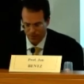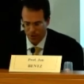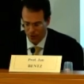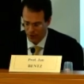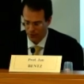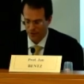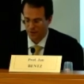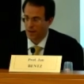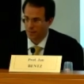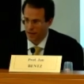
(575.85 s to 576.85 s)
Both of
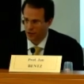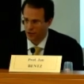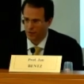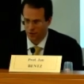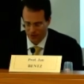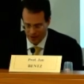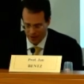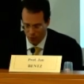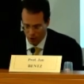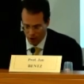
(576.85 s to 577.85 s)
these temptations are
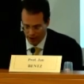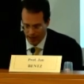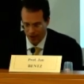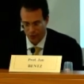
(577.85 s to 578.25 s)
somewhat